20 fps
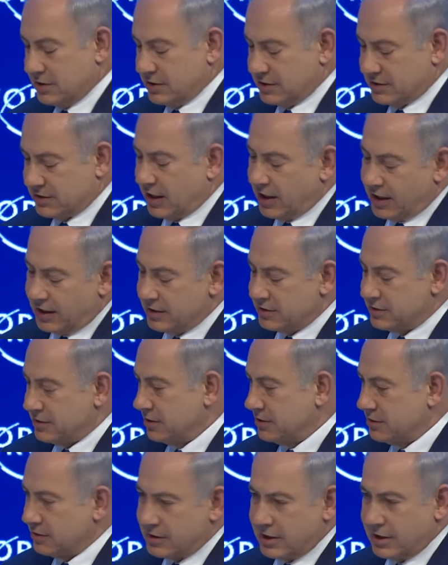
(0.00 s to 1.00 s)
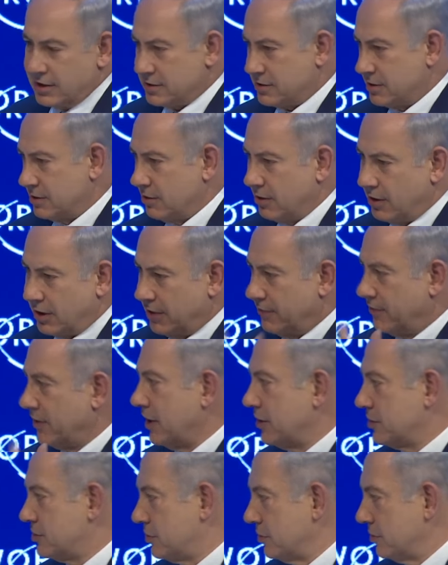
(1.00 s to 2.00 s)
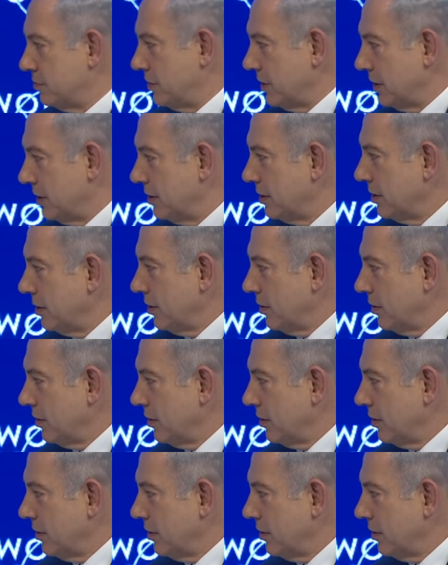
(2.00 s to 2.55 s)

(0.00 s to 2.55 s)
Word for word: Science, education, all of that should be